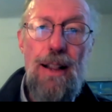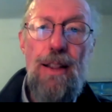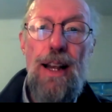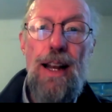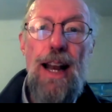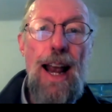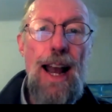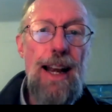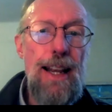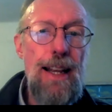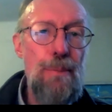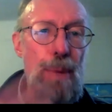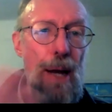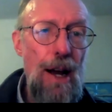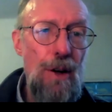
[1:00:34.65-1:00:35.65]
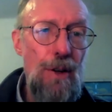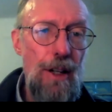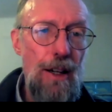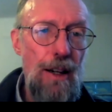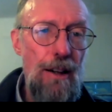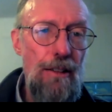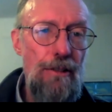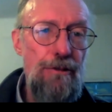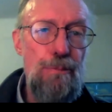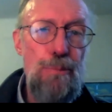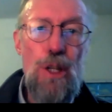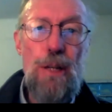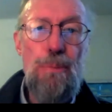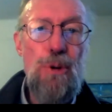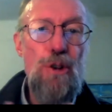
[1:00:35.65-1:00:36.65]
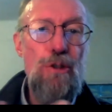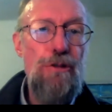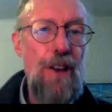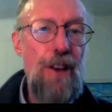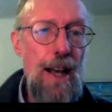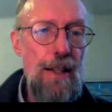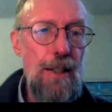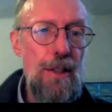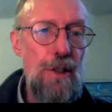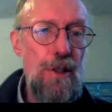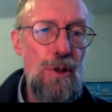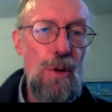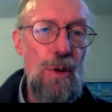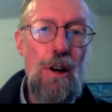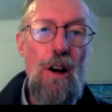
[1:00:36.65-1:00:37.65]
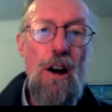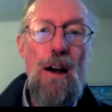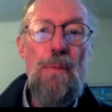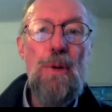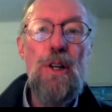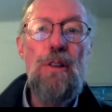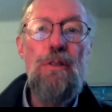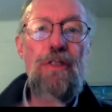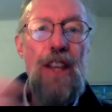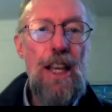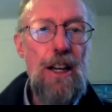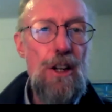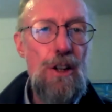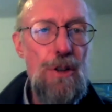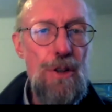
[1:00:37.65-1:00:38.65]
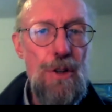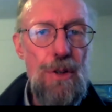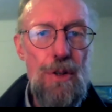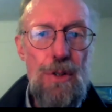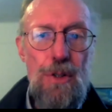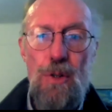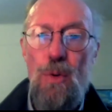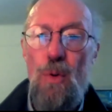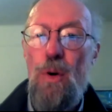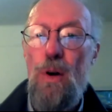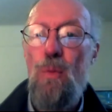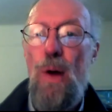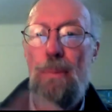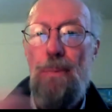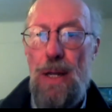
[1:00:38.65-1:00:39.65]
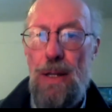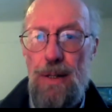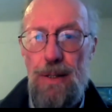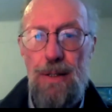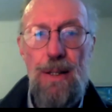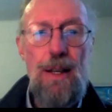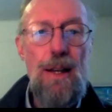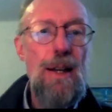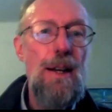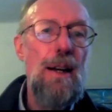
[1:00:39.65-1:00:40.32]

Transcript: than any amount of bulletproof vests or armored vehicles or weapons.